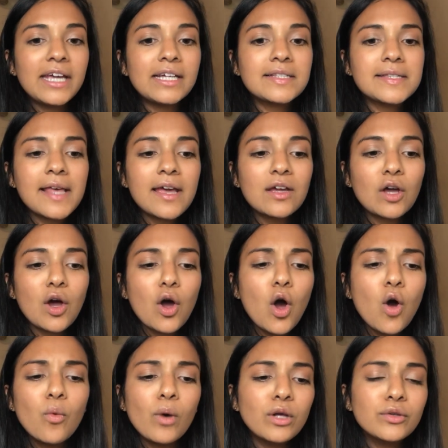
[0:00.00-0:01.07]
it's like,
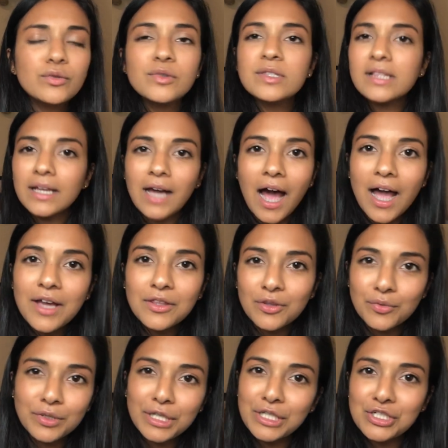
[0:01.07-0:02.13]
"Oh, well, who's the guy in
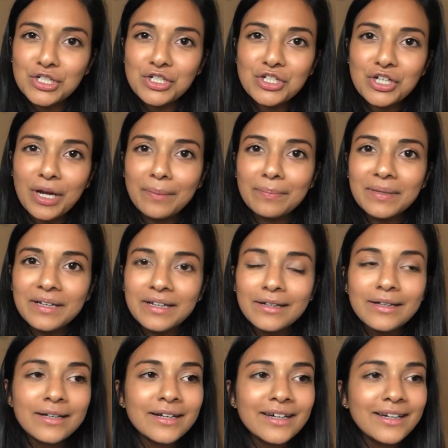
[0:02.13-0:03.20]
the relationship?"
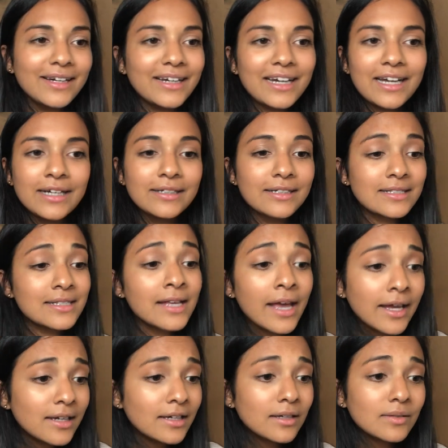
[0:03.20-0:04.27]
And it's
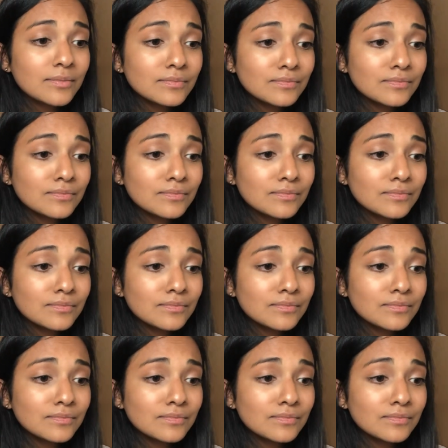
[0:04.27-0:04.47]
like,